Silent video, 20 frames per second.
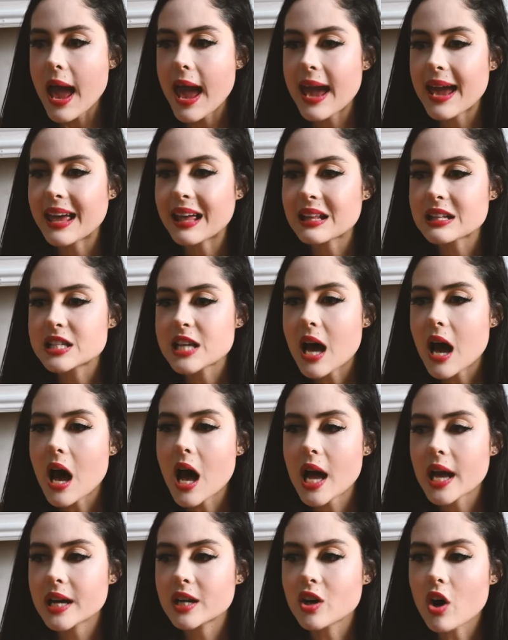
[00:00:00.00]

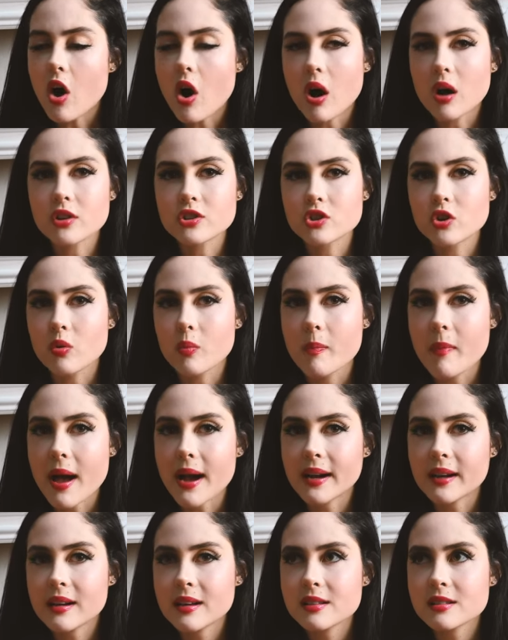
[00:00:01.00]
anti-causal
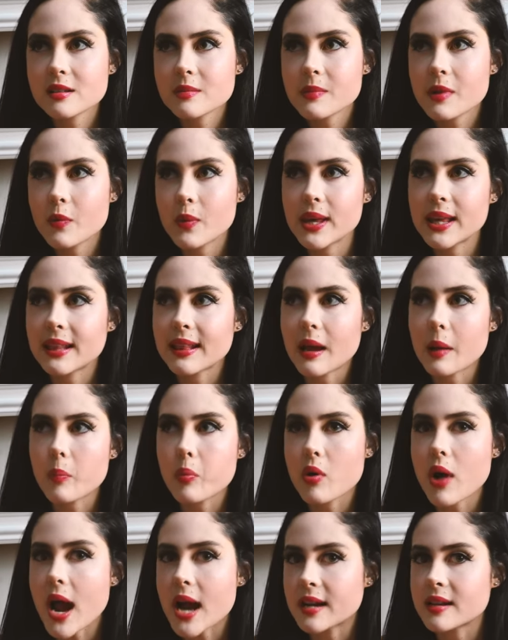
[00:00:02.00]
mechanism that we can like
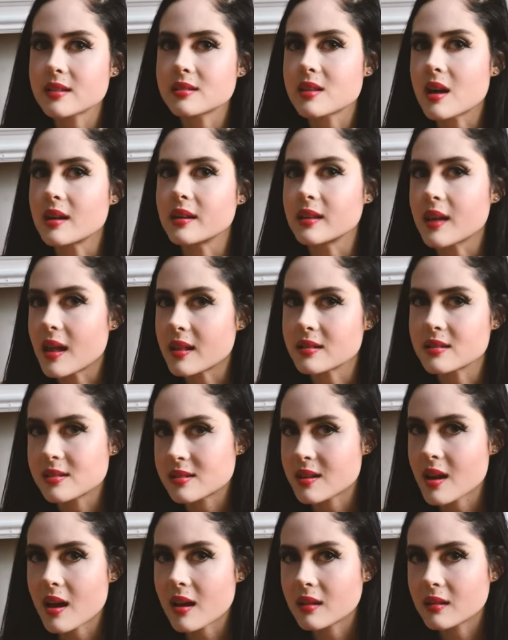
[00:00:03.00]
practice
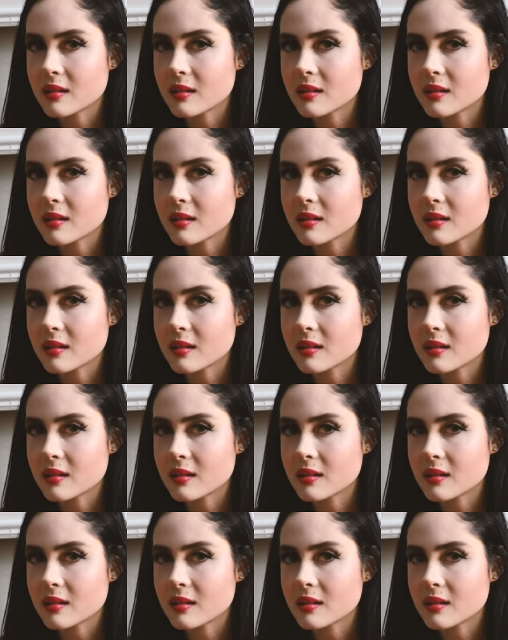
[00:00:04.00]
against it.